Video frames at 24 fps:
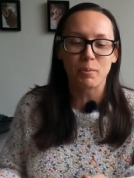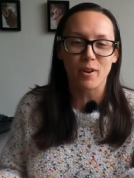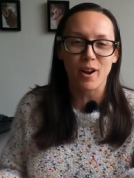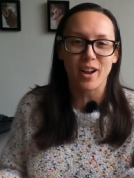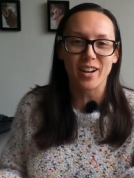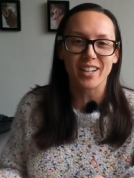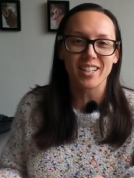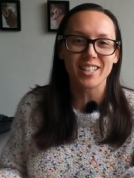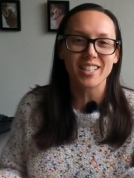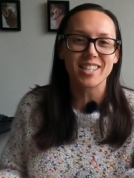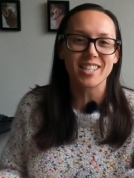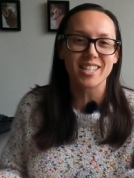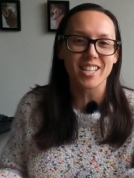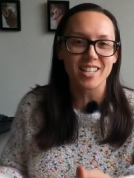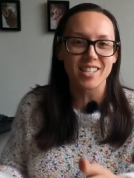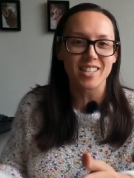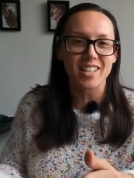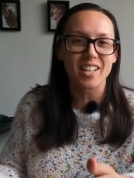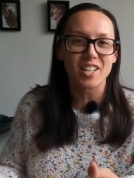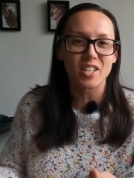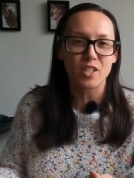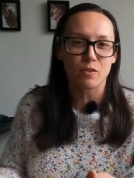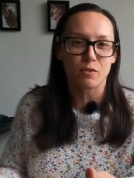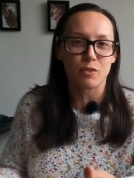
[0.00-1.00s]
product says
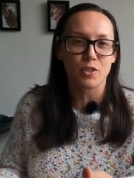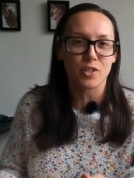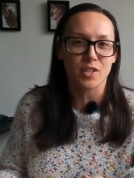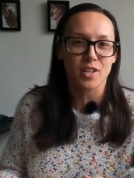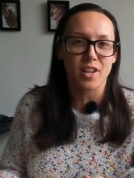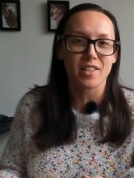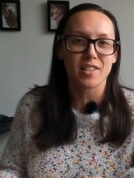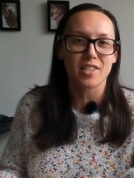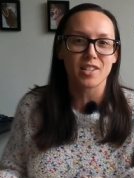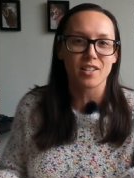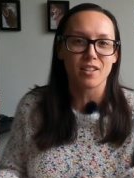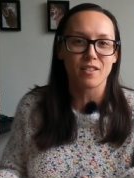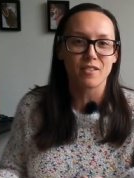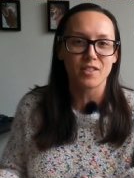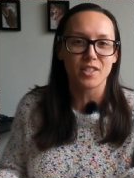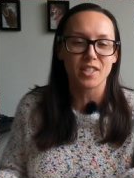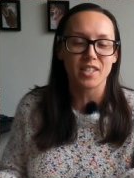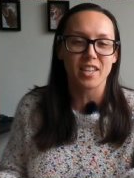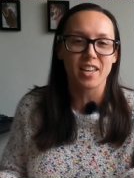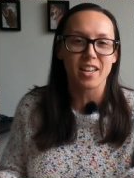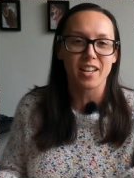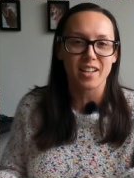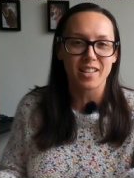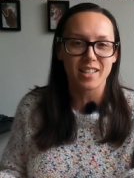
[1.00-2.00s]
that it's for sensitive
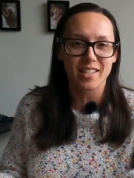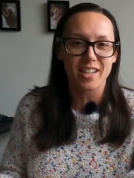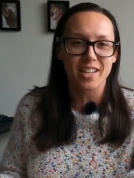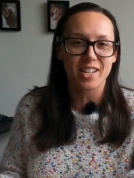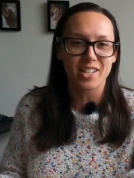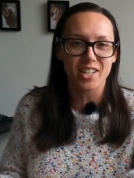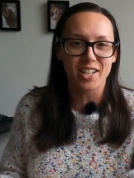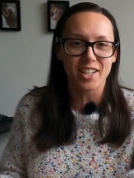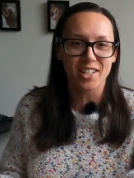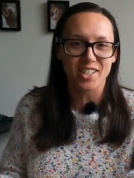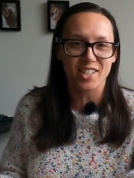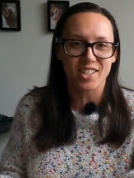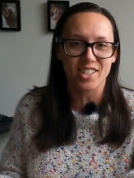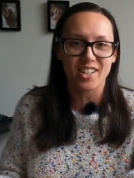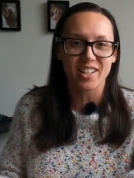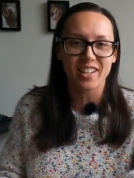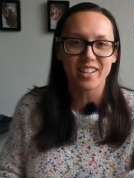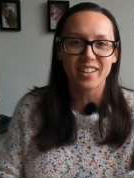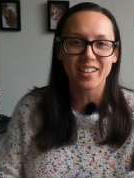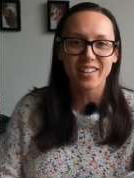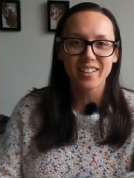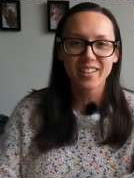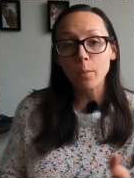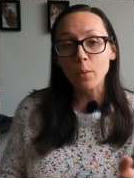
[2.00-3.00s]
skin and
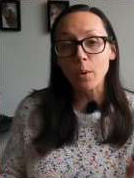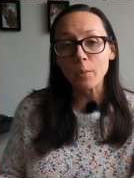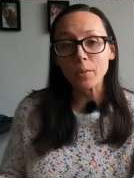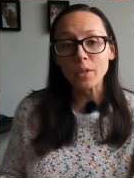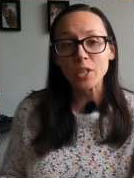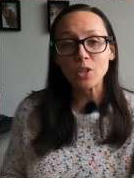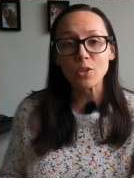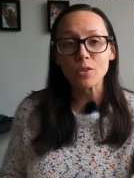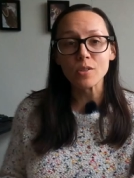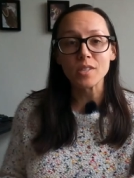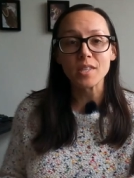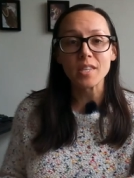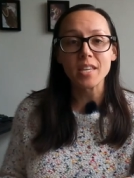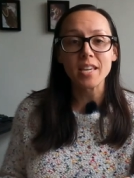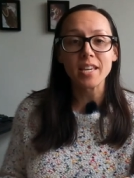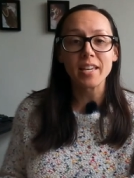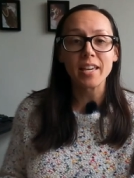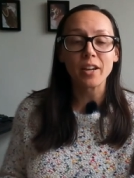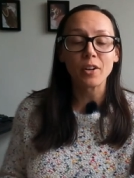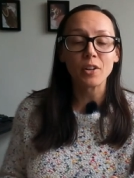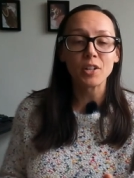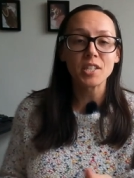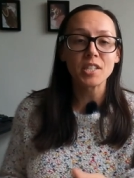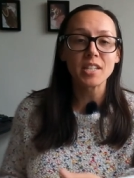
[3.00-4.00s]
digestion. And when we use the
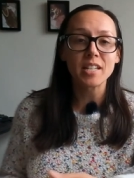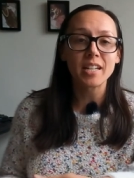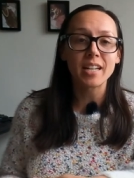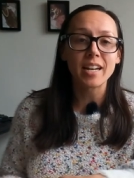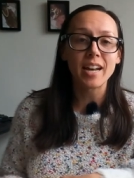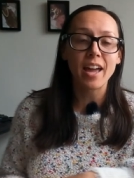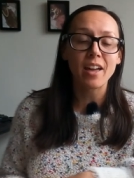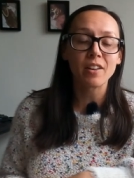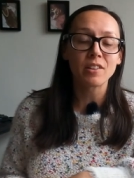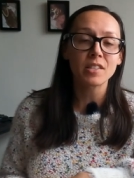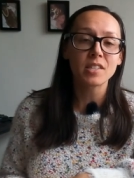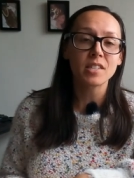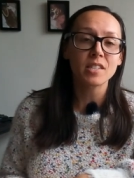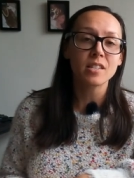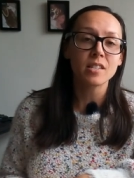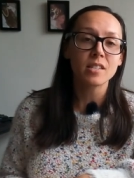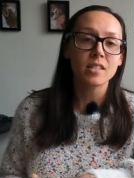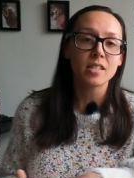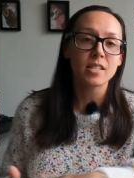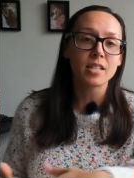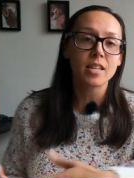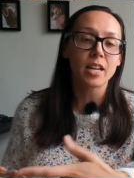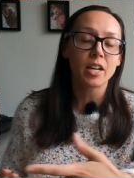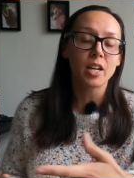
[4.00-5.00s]
guaranteed
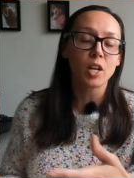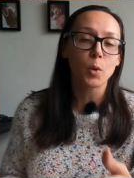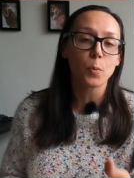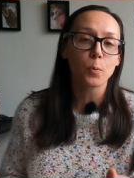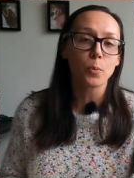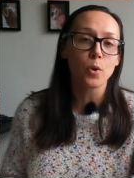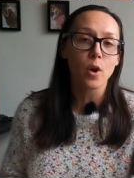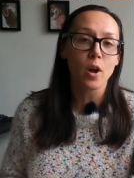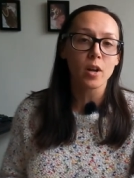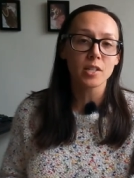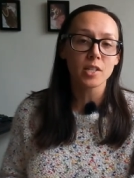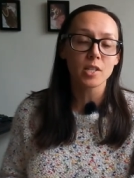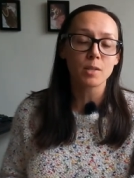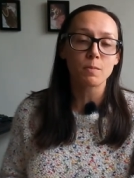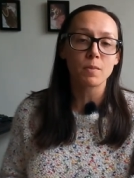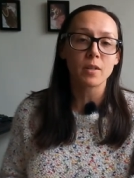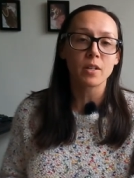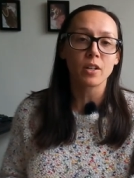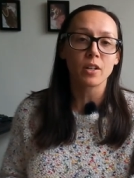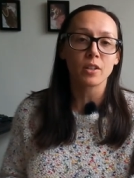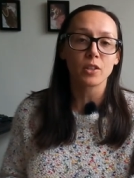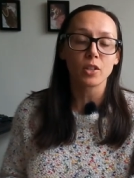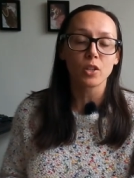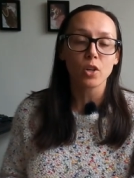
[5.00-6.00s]
analysis to get an
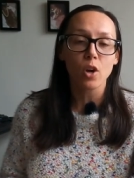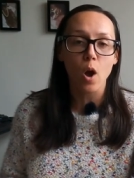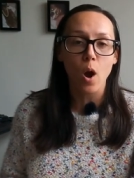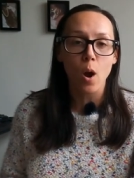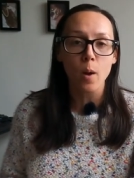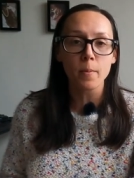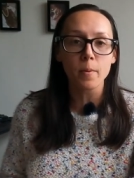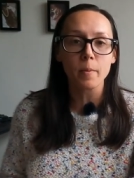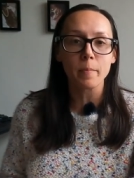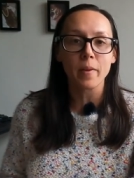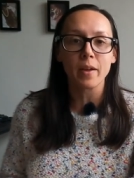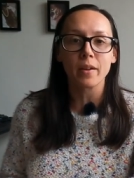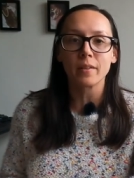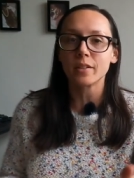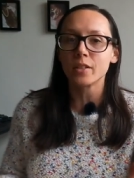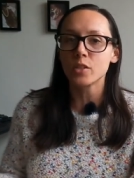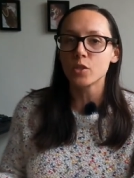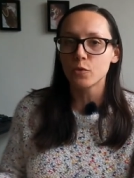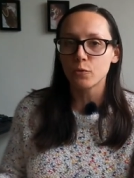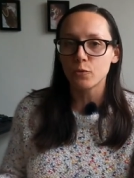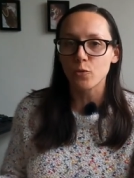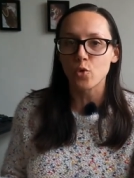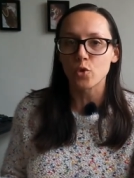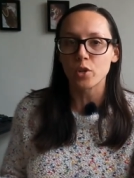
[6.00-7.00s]
approximate on the carb amount,
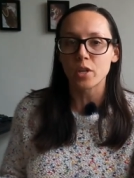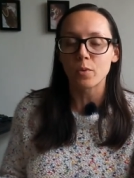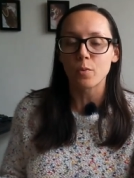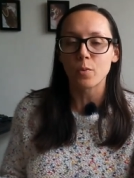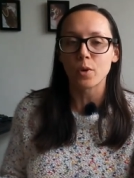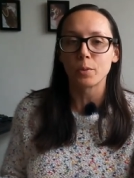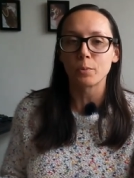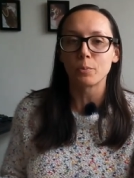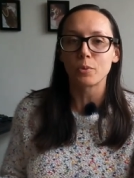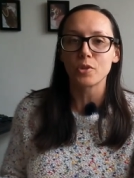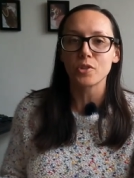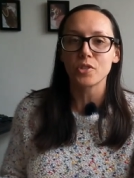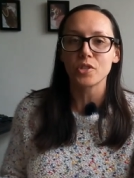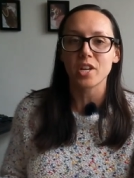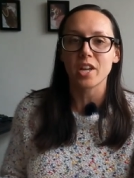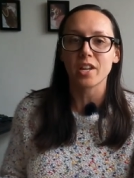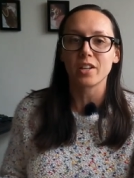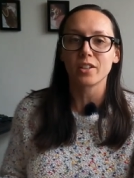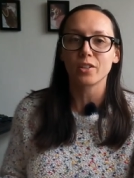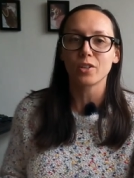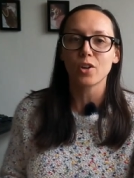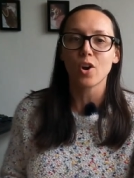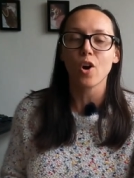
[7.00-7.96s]
it's 41%